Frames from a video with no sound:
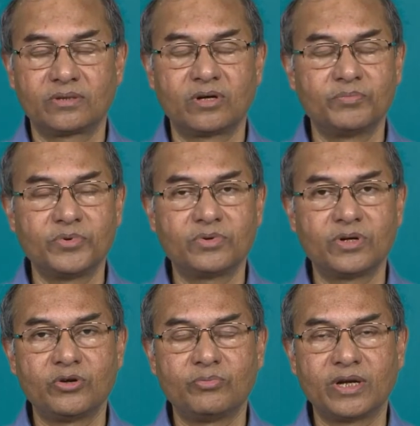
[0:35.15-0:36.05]
computer
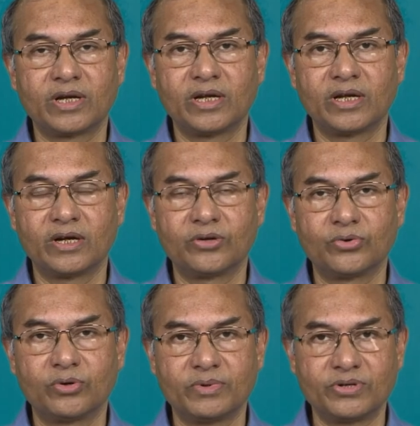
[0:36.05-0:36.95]
numerically
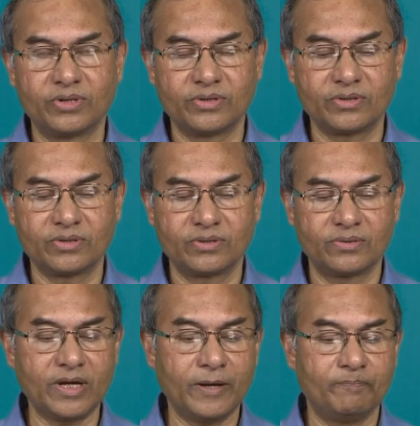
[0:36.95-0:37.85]
controlled machines.
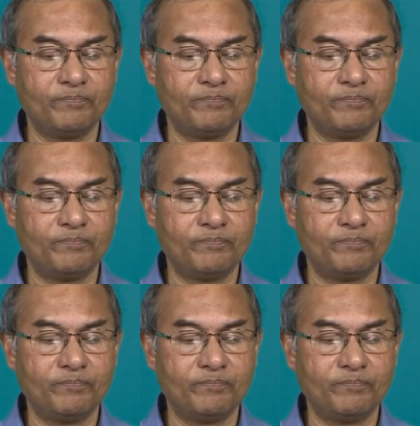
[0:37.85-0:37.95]
Okay.